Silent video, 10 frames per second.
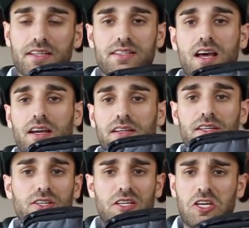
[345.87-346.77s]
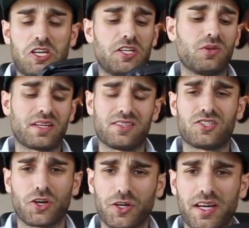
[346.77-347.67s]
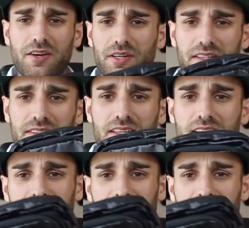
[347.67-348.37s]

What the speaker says: It's not gonna, you know, get dirty or anything.